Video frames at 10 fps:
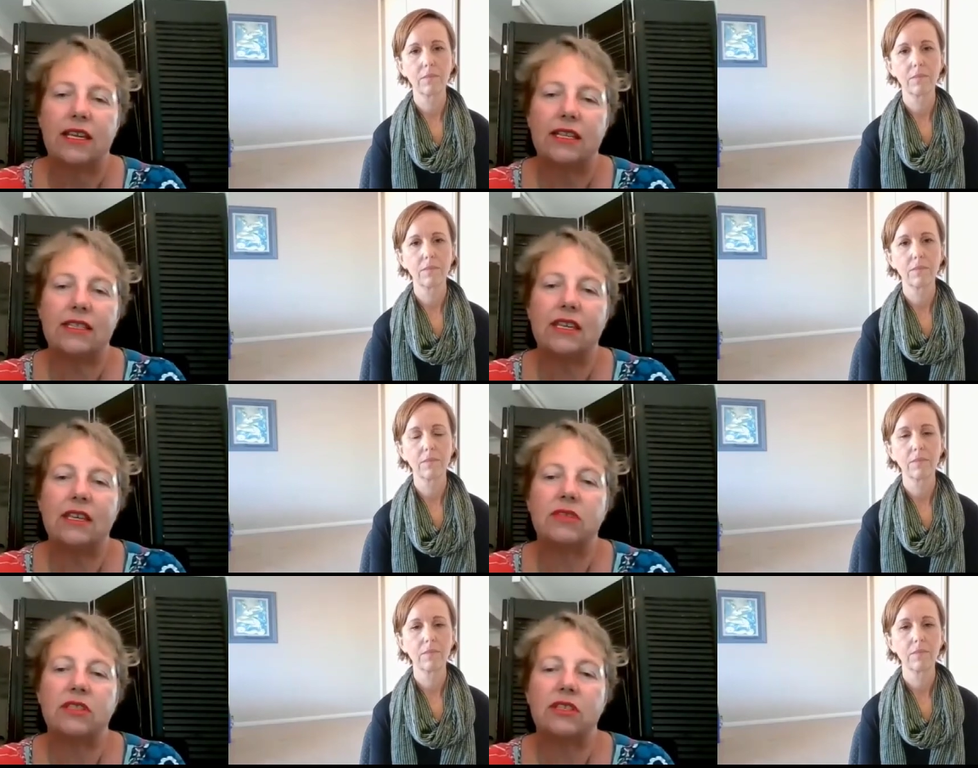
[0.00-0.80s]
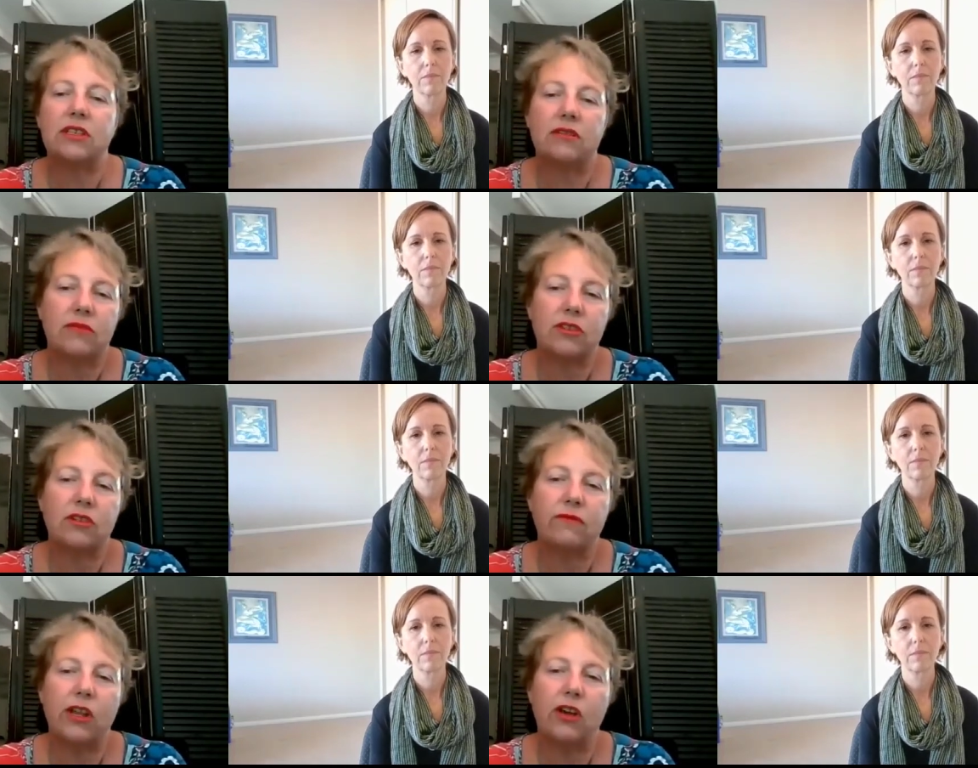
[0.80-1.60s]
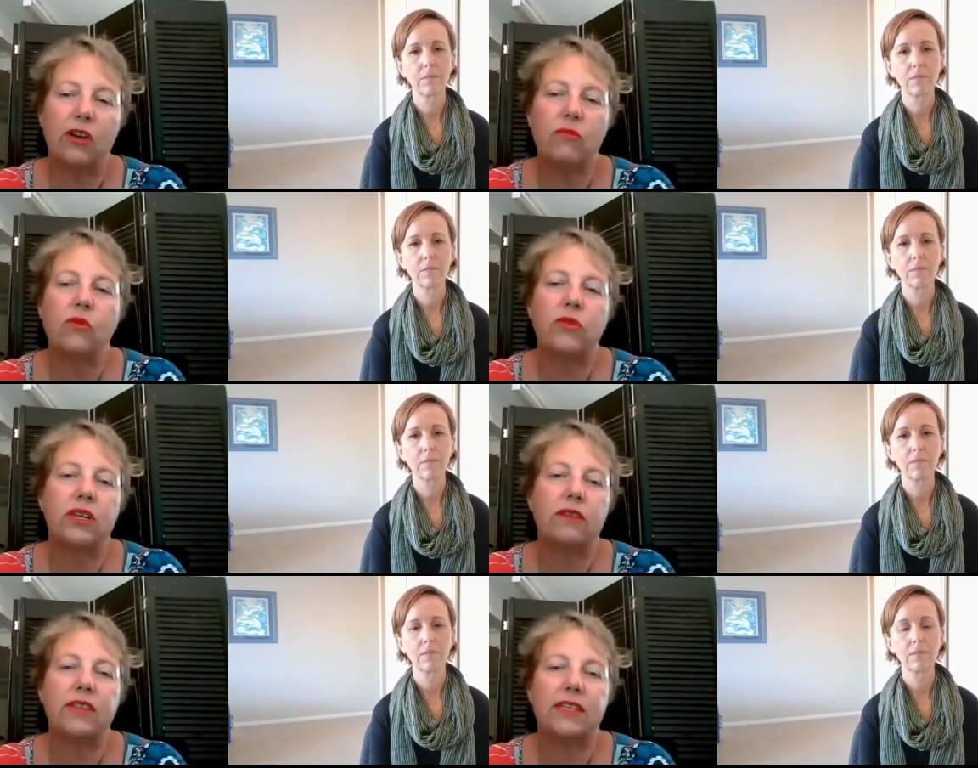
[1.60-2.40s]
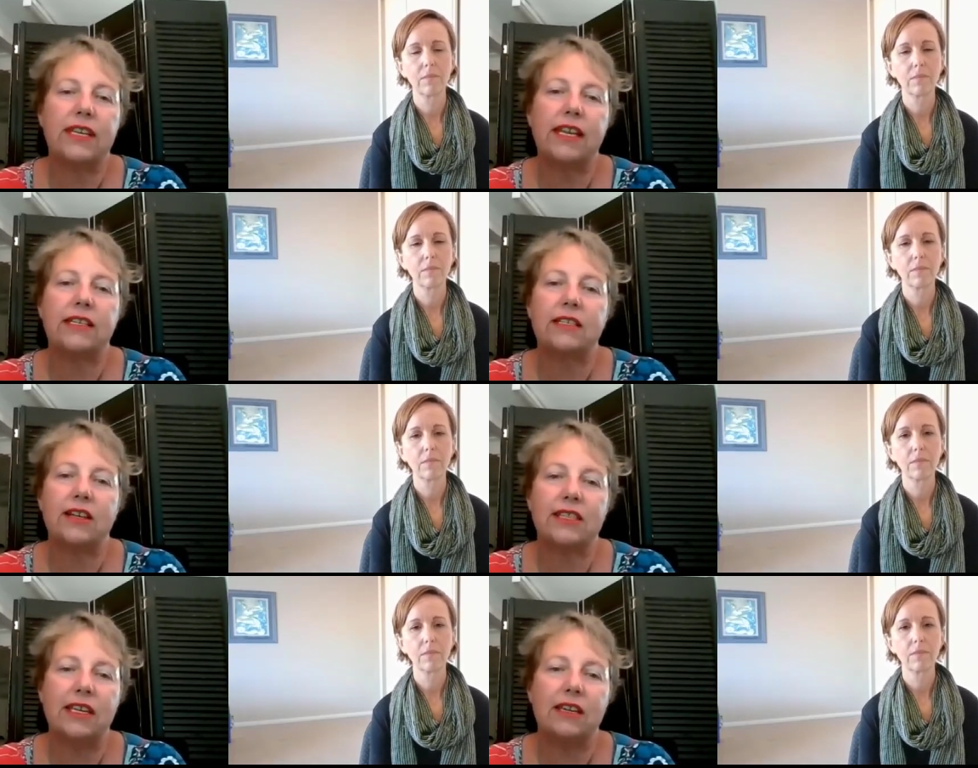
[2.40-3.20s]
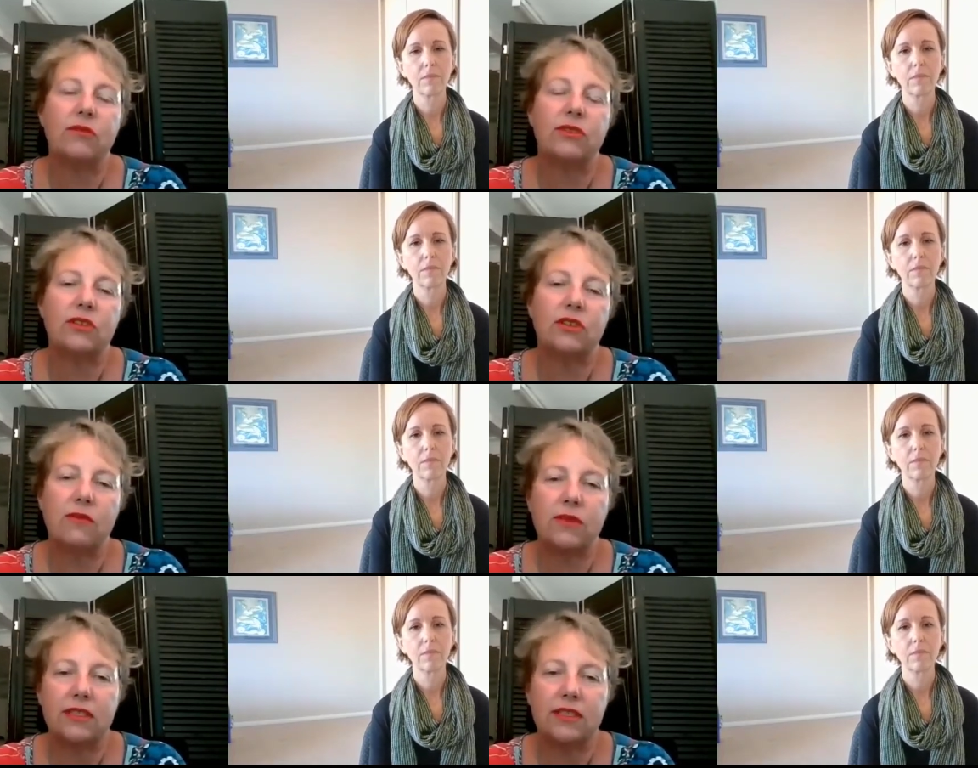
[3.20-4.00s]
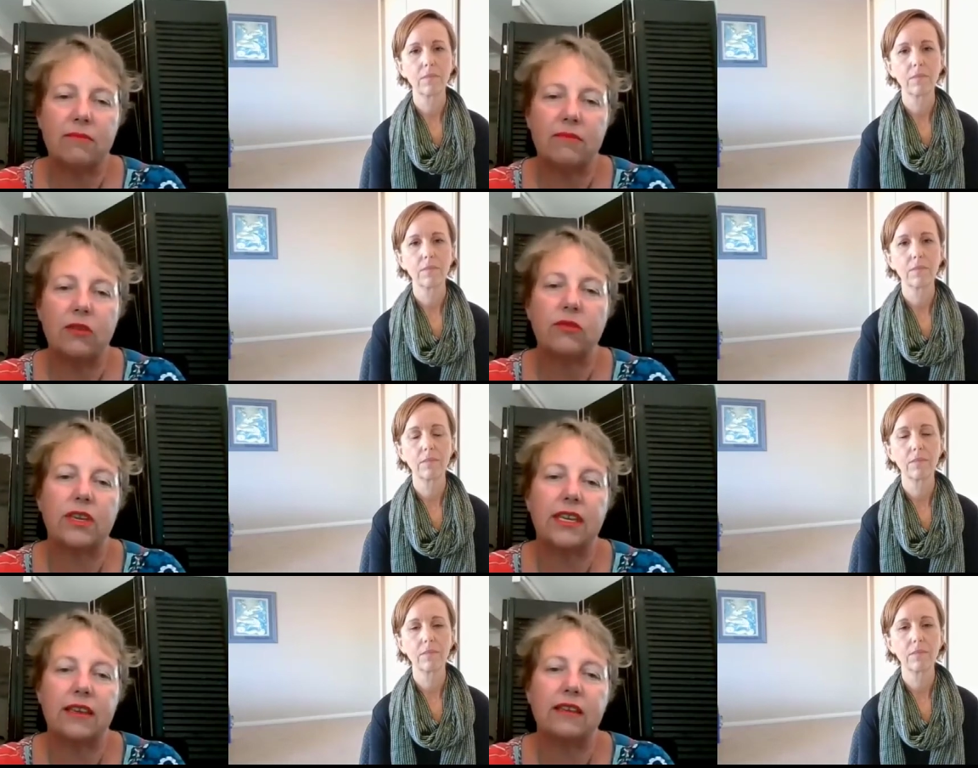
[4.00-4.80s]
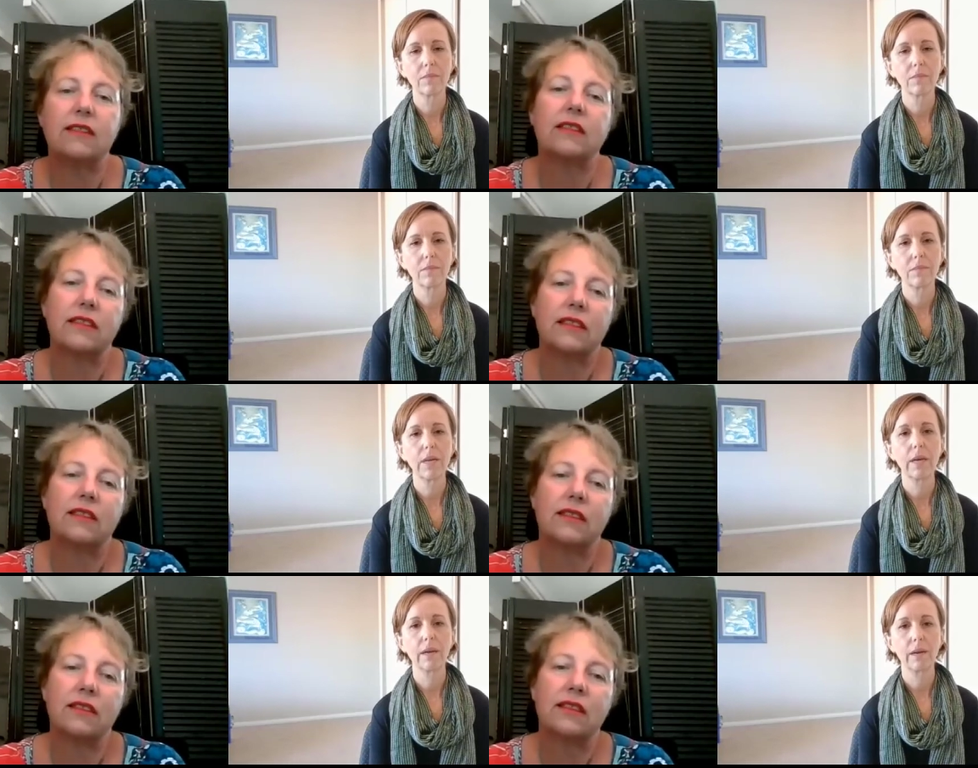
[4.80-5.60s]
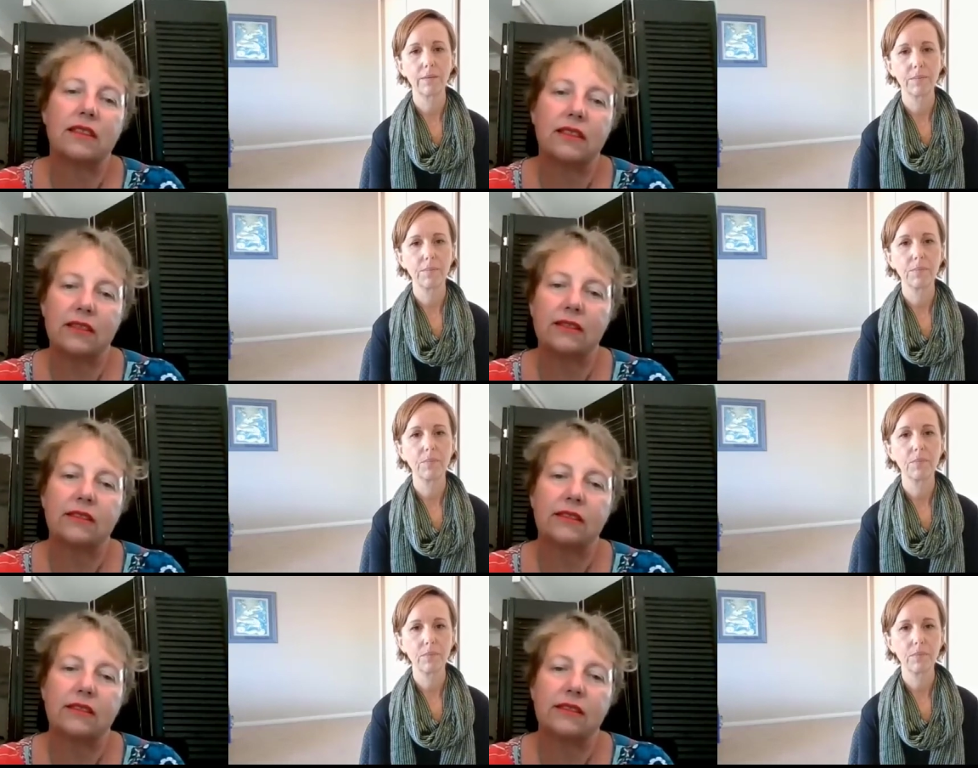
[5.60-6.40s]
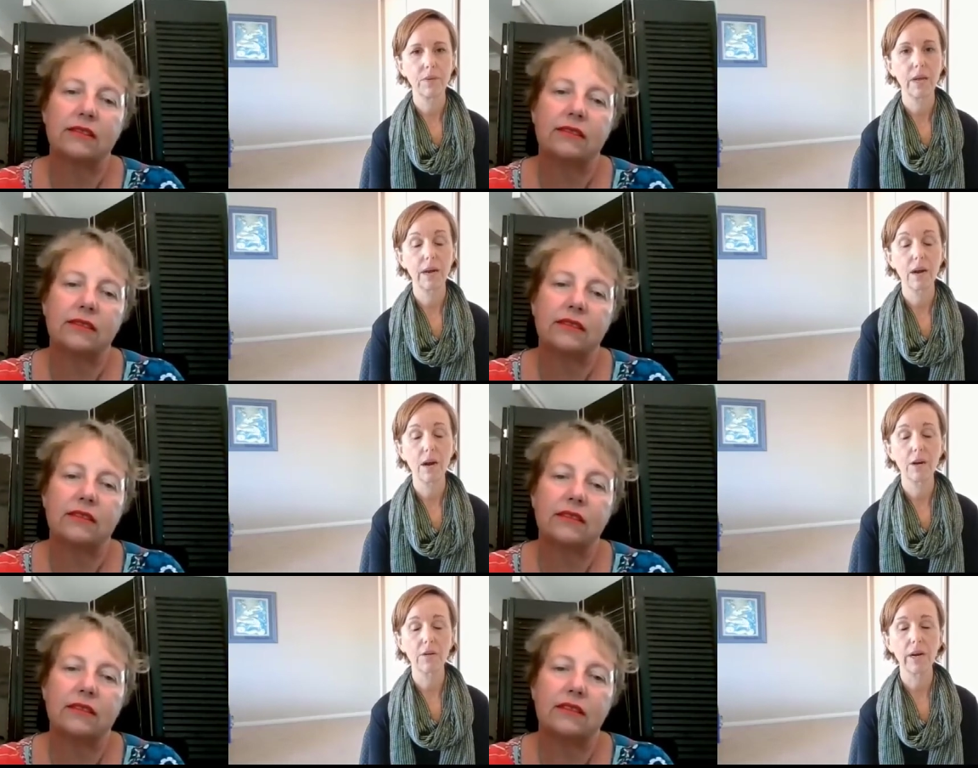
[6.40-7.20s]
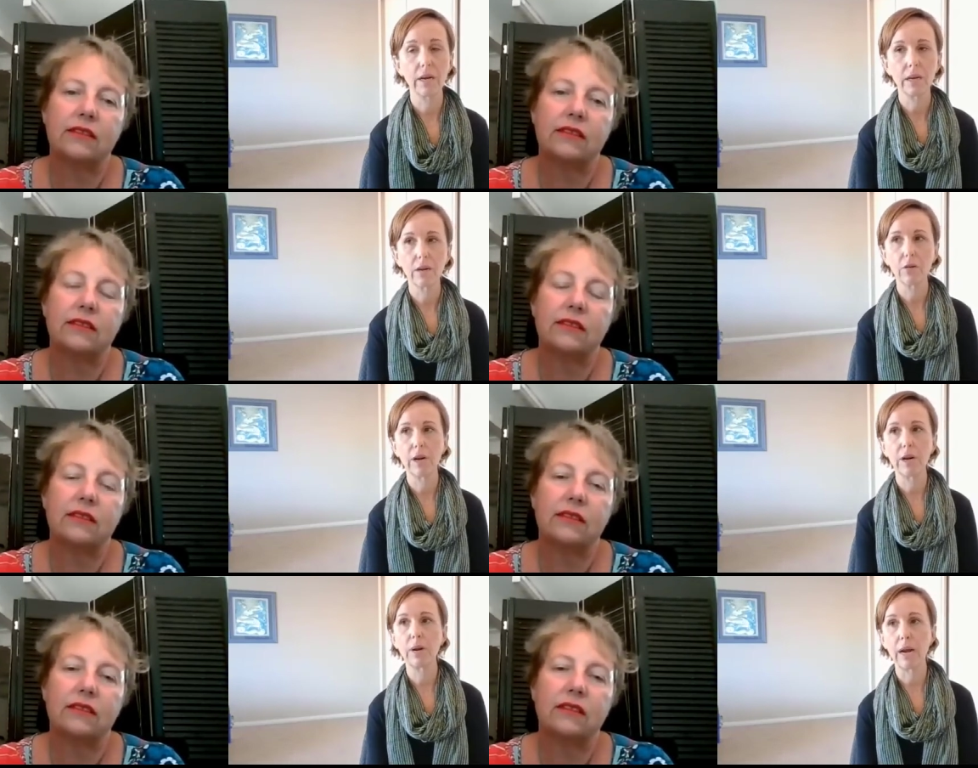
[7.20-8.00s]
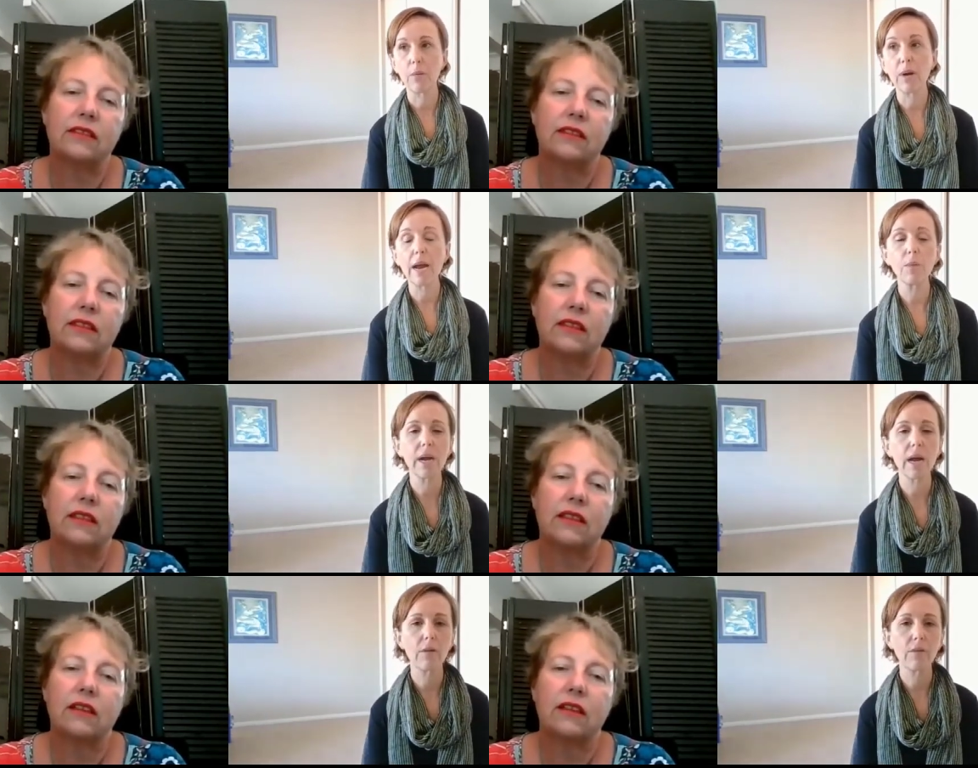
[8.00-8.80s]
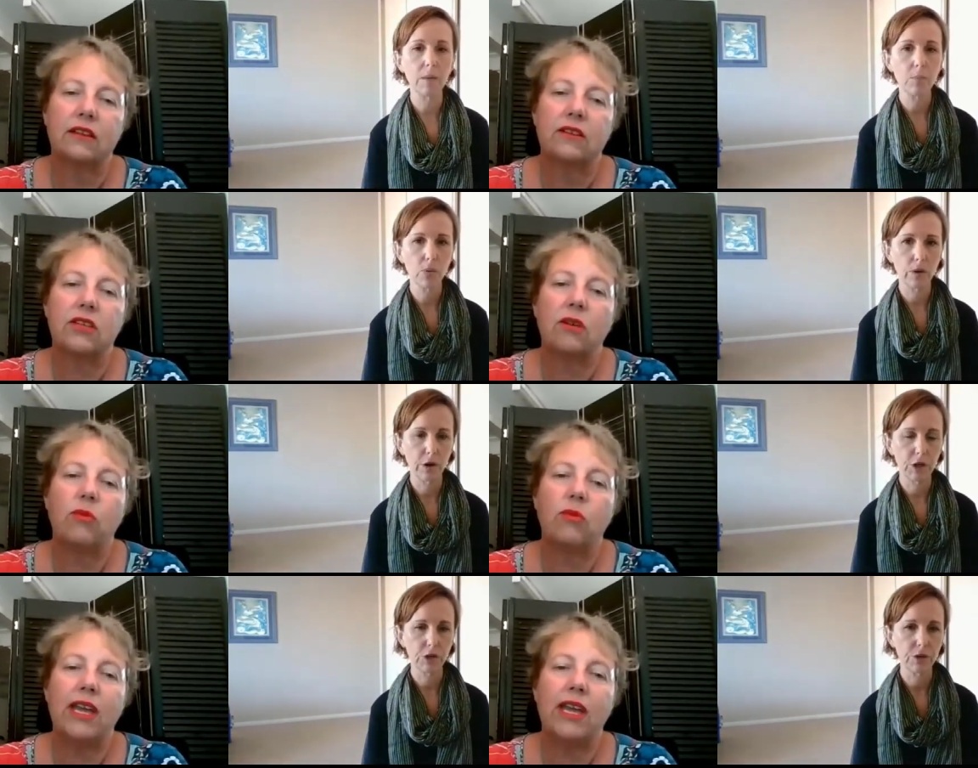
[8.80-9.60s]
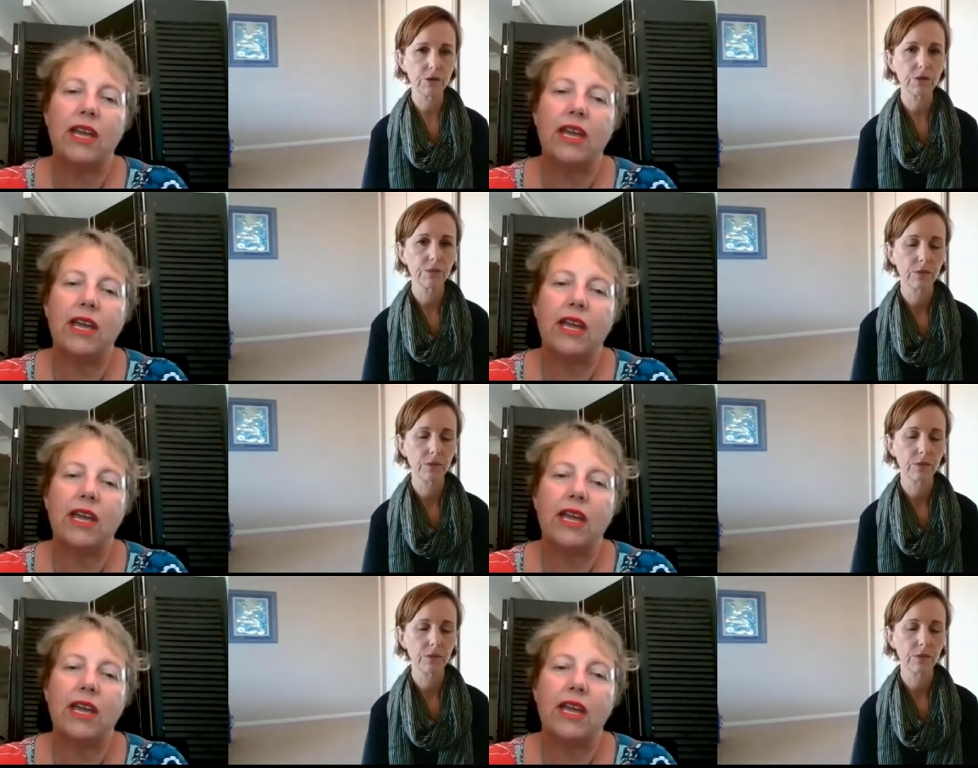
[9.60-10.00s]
Speaker 1: it seems to, to flow more than if the dad decides he wants to go on some health kick.
Speaker 2: Yeah. Yeah, I agree. Agree. We we and we are really born. So now. we are
Speaker 1: the